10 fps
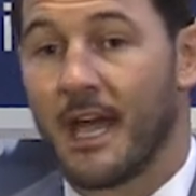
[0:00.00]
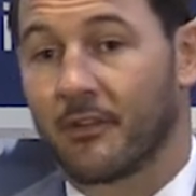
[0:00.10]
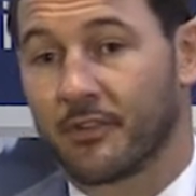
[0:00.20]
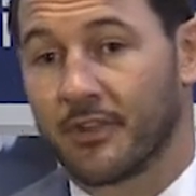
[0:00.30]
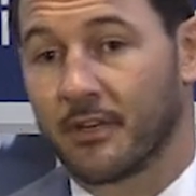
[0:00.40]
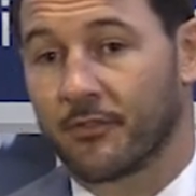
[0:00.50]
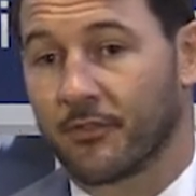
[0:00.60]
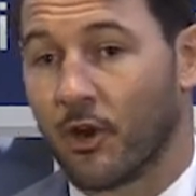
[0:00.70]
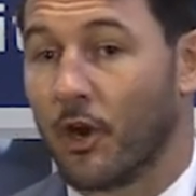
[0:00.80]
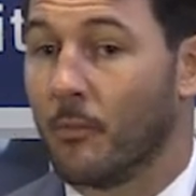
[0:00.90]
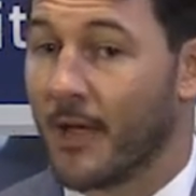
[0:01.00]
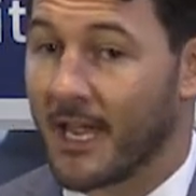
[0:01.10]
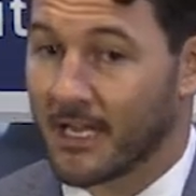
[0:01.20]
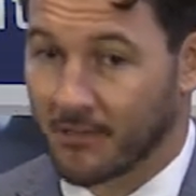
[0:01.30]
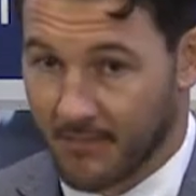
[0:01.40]
everything from
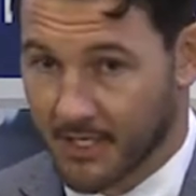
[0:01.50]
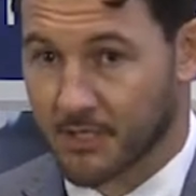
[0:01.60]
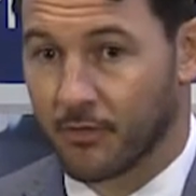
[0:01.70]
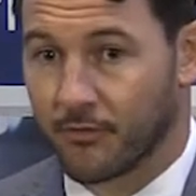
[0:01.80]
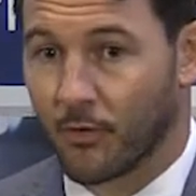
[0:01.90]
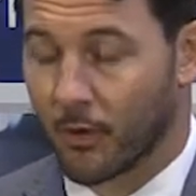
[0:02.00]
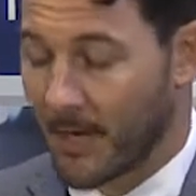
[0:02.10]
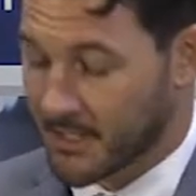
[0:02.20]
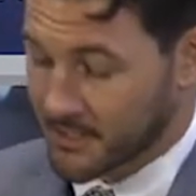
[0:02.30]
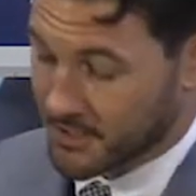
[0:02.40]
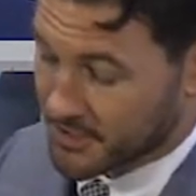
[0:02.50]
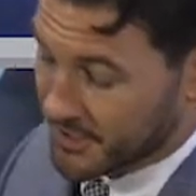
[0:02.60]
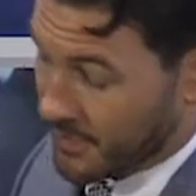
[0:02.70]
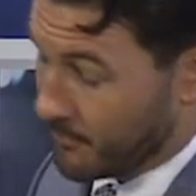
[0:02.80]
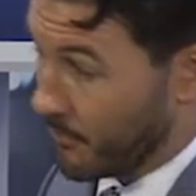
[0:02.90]
a conventional format, such
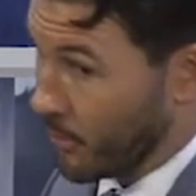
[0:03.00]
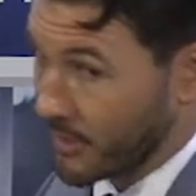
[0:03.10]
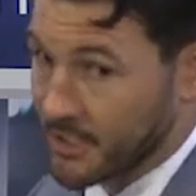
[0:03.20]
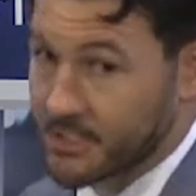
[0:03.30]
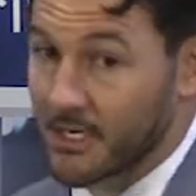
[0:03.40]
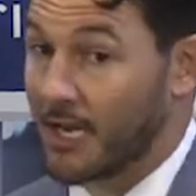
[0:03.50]
as a mortise,